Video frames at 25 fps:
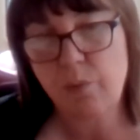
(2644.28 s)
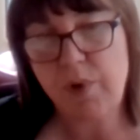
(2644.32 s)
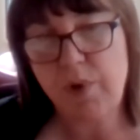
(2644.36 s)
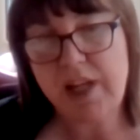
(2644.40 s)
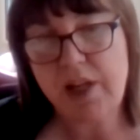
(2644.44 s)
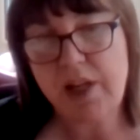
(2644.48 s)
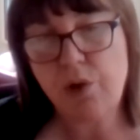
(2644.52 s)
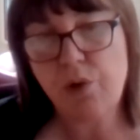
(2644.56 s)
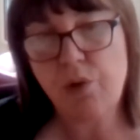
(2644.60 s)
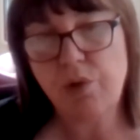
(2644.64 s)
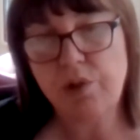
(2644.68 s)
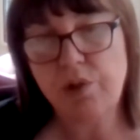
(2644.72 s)
we
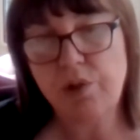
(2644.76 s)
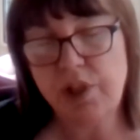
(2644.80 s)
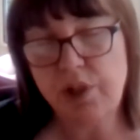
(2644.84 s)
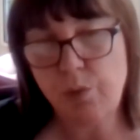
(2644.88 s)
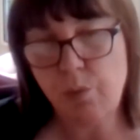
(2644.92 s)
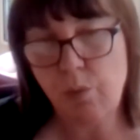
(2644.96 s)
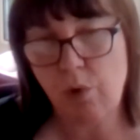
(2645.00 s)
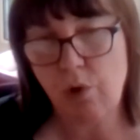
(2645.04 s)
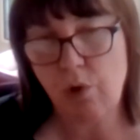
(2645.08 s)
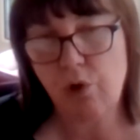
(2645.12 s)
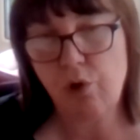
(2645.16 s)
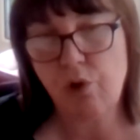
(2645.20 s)
call
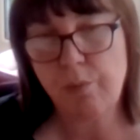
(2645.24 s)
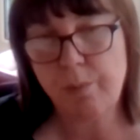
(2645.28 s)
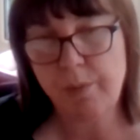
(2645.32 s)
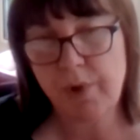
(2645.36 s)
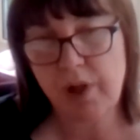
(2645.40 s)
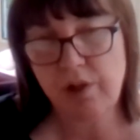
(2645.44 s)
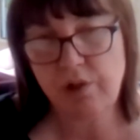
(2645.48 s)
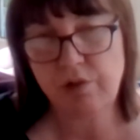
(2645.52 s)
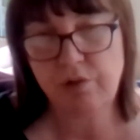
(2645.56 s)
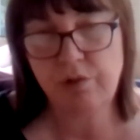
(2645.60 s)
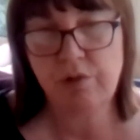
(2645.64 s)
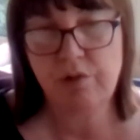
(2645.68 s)
you
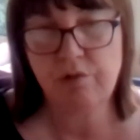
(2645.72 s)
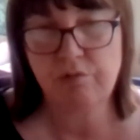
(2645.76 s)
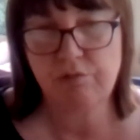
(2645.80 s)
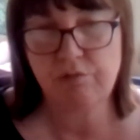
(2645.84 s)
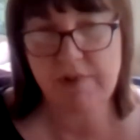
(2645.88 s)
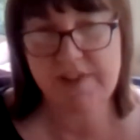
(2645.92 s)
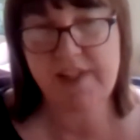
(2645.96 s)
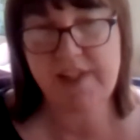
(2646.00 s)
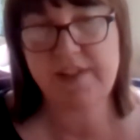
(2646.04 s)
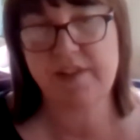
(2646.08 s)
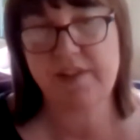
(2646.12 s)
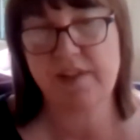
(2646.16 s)
hormone
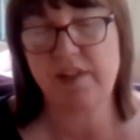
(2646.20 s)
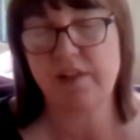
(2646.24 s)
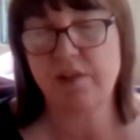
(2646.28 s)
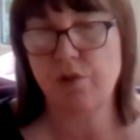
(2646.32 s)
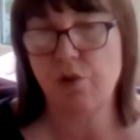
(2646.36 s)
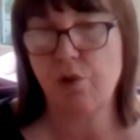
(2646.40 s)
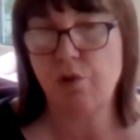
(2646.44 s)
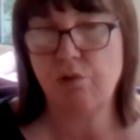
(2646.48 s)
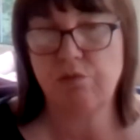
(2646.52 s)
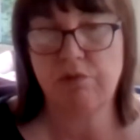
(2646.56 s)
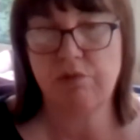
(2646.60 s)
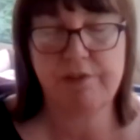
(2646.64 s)

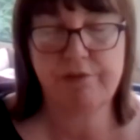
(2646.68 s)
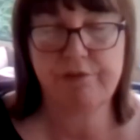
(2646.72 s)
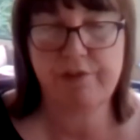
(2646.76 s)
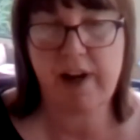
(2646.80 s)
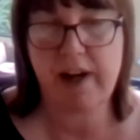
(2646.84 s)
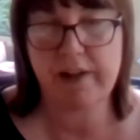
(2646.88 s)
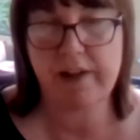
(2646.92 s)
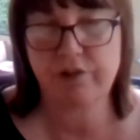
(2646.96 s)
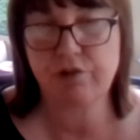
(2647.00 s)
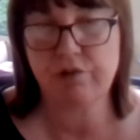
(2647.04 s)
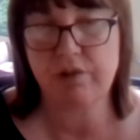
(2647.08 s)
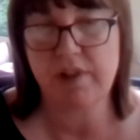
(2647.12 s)
resistant or
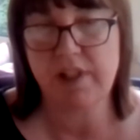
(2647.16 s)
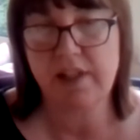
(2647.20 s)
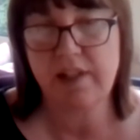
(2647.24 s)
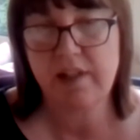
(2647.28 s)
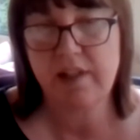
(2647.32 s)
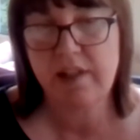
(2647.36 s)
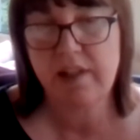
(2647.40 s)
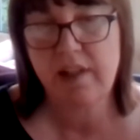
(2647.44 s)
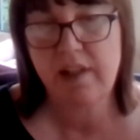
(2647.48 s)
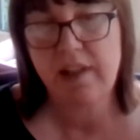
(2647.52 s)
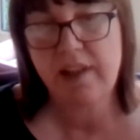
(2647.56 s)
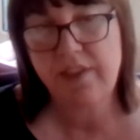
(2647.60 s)
refractory.
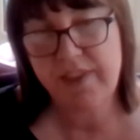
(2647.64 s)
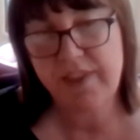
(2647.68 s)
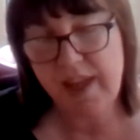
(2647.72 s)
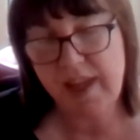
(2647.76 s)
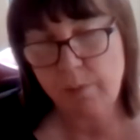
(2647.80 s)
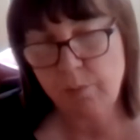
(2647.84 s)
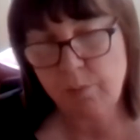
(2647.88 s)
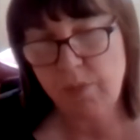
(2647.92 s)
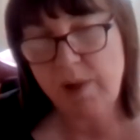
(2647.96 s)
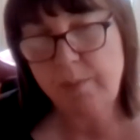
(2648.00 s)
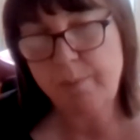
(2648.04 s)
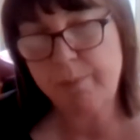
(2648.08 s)

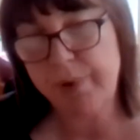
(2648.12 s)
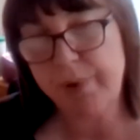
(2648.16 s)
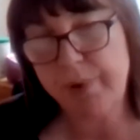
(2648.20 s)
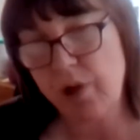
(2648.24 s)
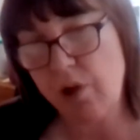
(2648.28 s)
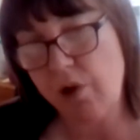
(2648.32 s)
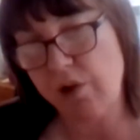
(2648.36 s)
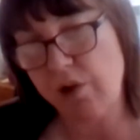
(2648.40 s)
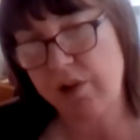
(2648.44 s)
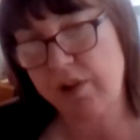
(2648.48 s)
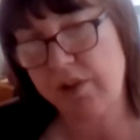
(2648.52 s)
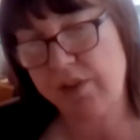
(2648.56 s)
Then we
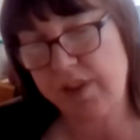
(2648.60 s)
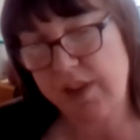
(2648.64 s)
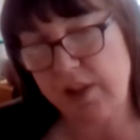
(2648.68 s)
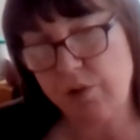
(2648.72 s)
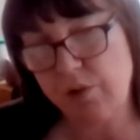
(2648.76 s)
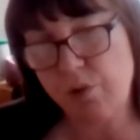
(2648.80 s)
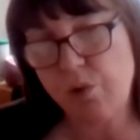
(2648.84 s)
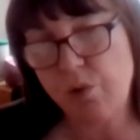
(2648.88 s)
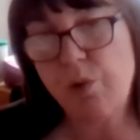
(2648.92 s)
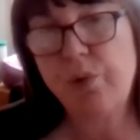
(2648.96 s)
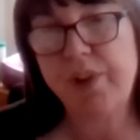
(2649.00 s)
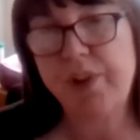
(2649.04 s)
block
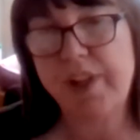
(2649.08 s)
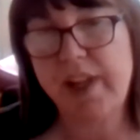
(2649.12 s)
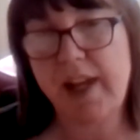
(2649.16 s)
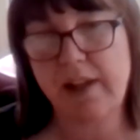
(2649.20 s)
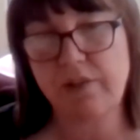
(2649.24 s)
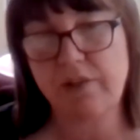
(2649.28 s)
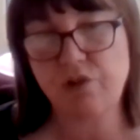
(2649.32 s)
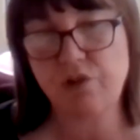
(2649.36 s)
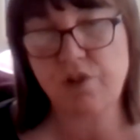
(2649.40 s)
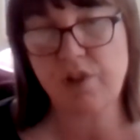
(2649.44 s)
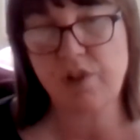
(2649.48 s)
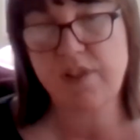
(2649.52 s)
all the
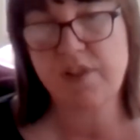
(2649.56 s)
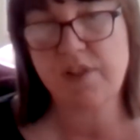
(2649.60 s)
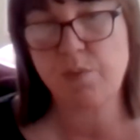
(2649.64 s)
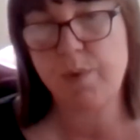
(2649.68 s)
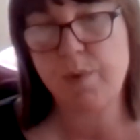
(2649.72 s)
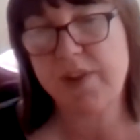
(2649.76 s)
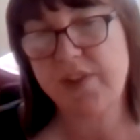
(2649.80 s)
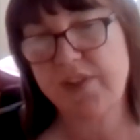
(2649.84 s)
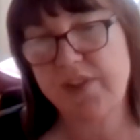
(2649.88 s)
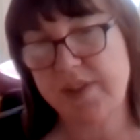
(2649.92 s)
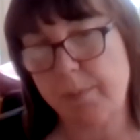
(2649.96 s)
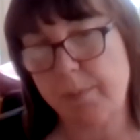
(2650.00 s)
androgens with